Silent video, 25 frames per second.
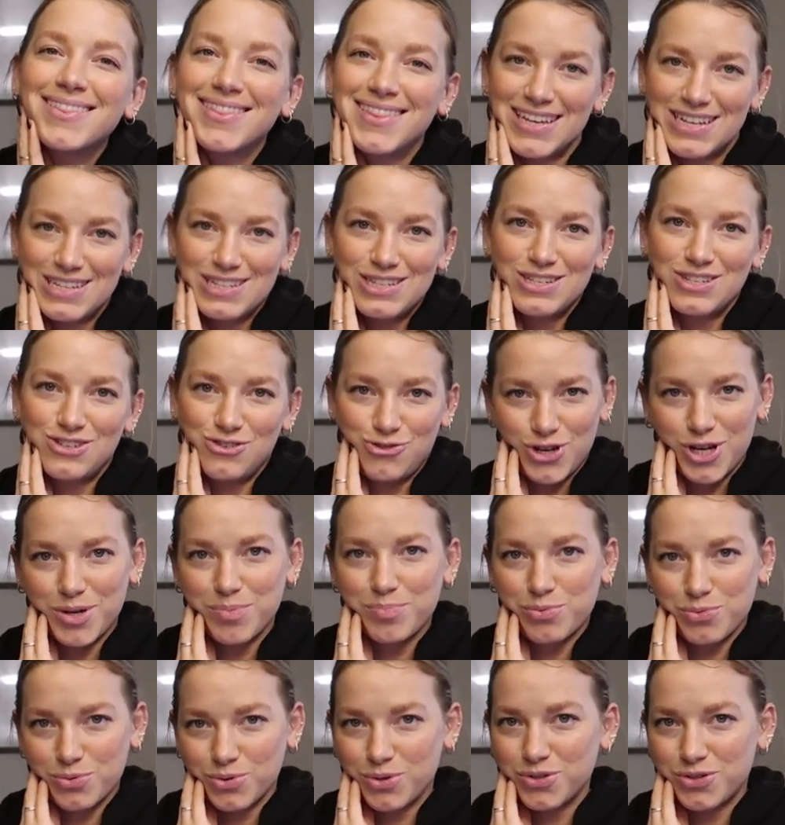this
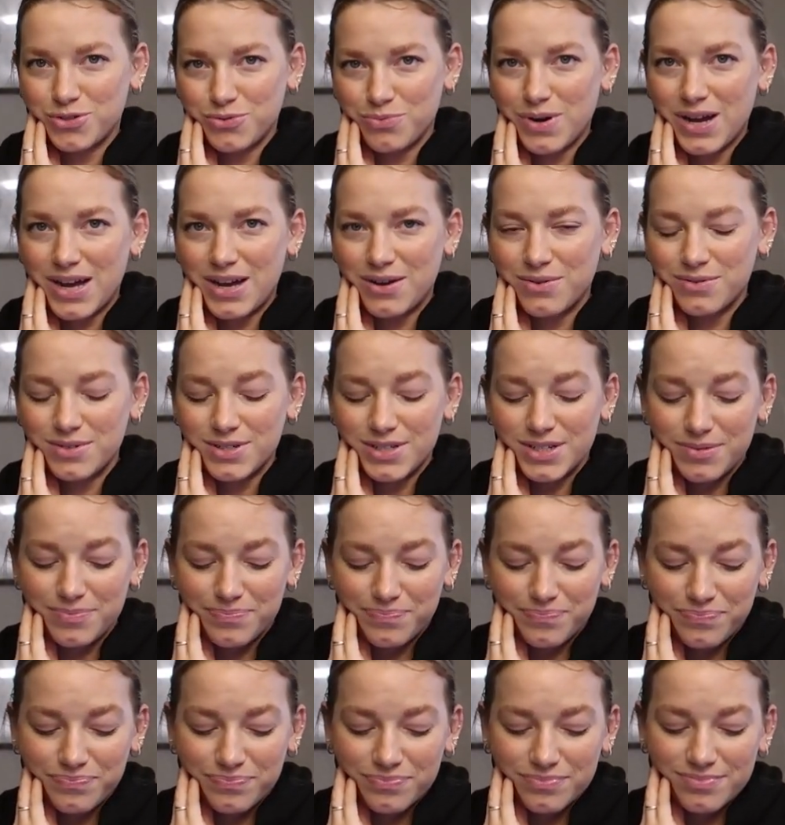trip rolls around,
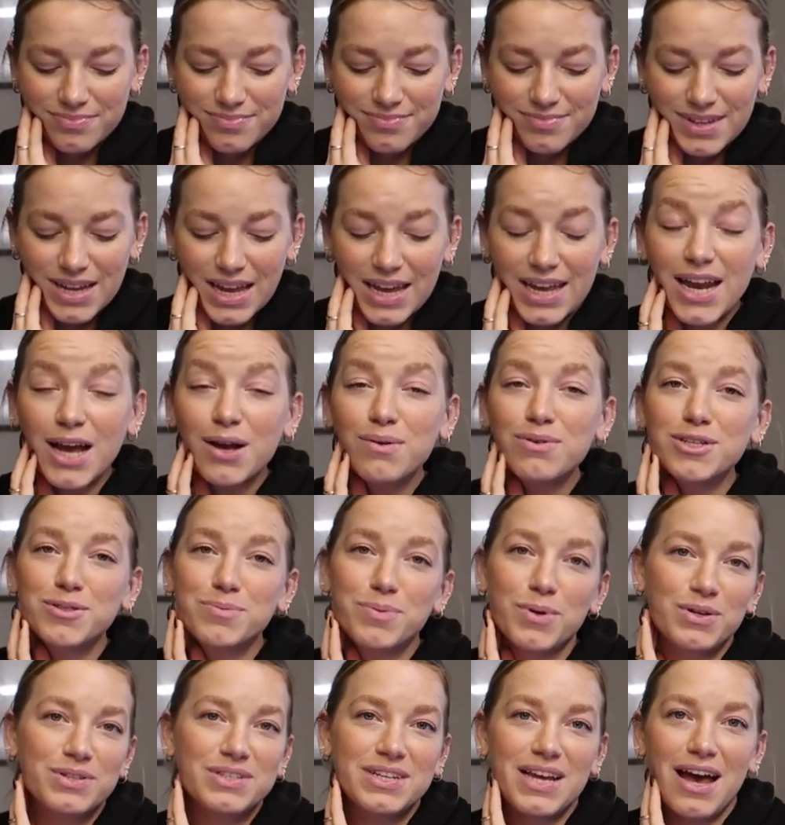and I was
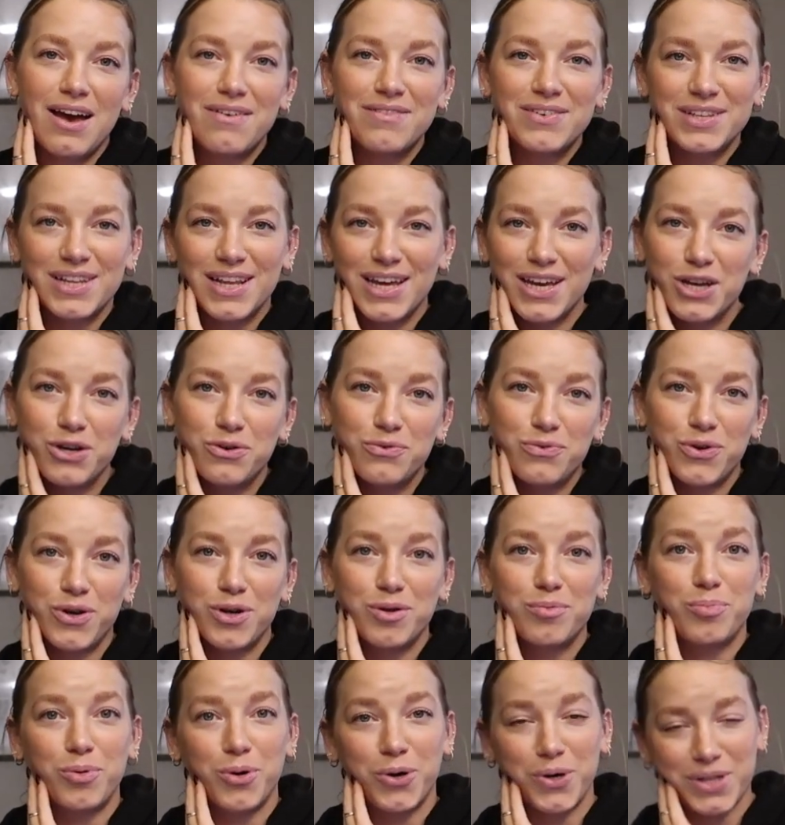supposed to have a layover
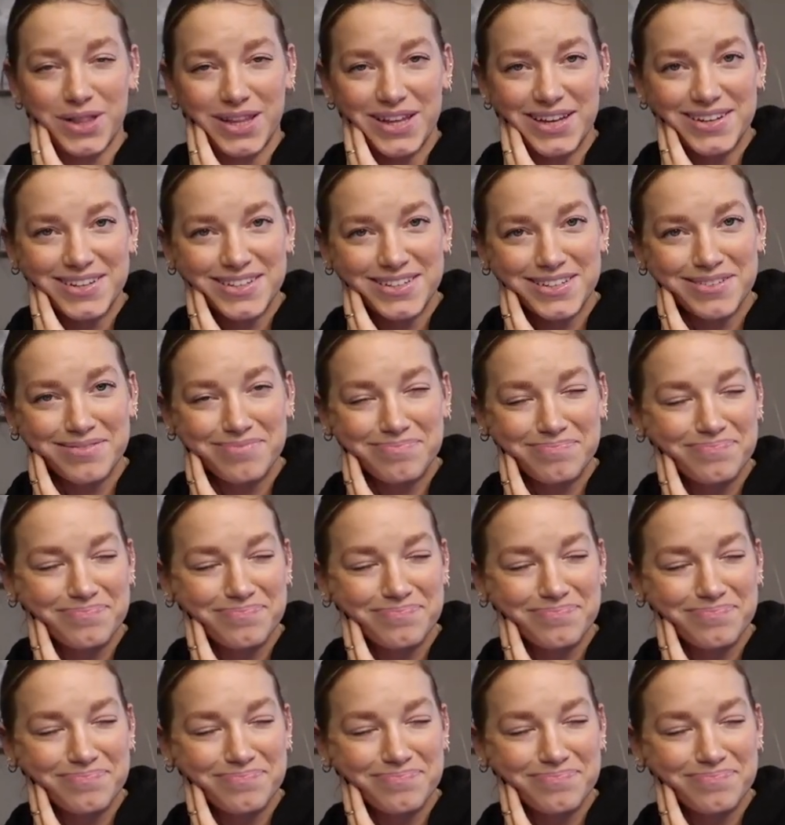in Portland.